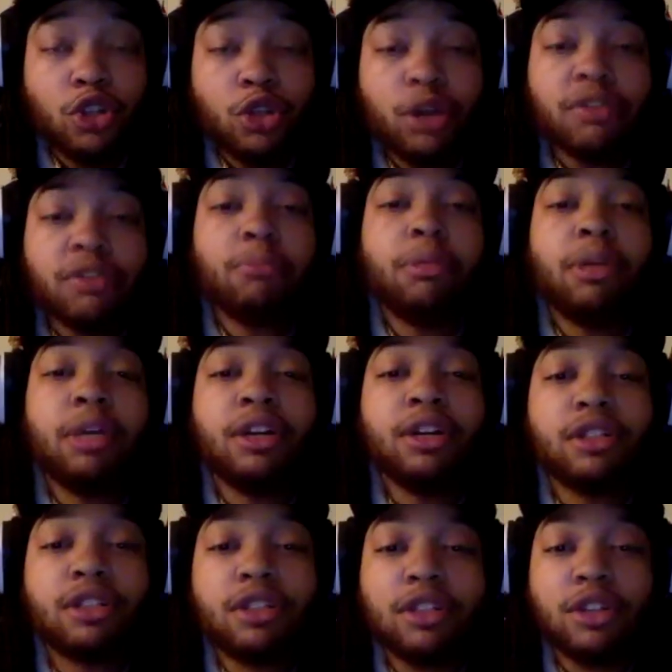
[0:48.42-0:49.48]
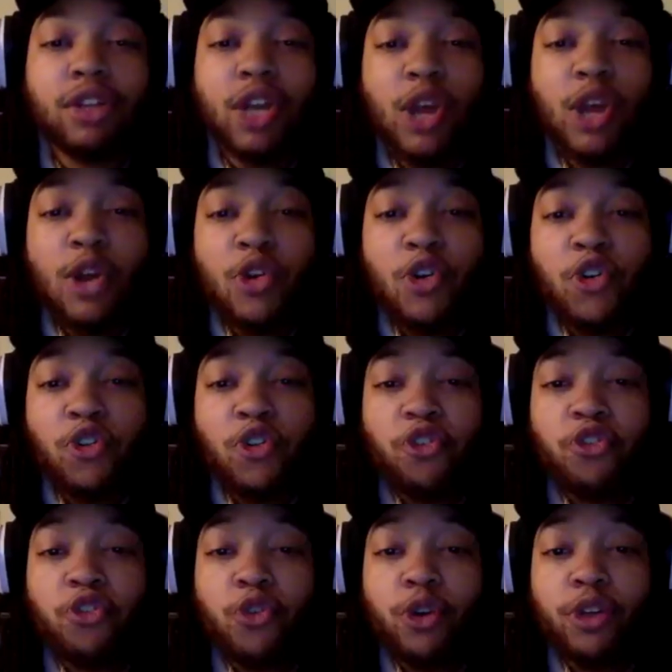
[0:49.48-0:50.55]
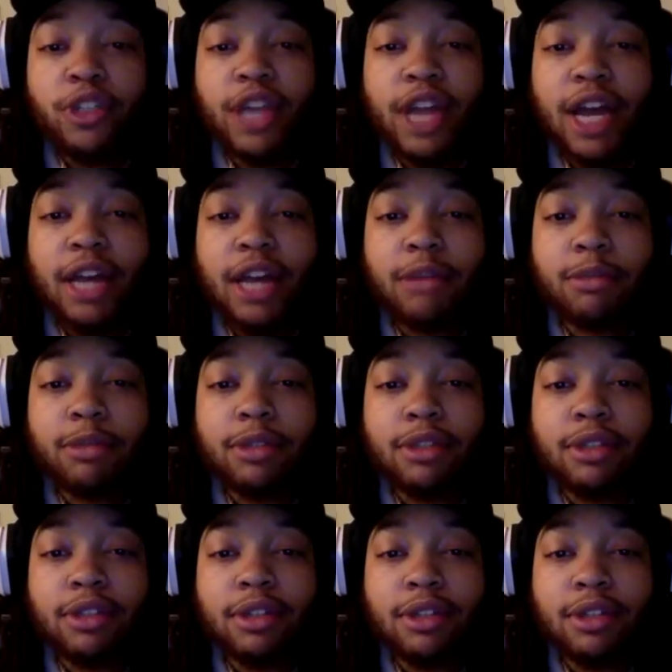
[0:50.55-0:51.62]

you have to beat us 4 times.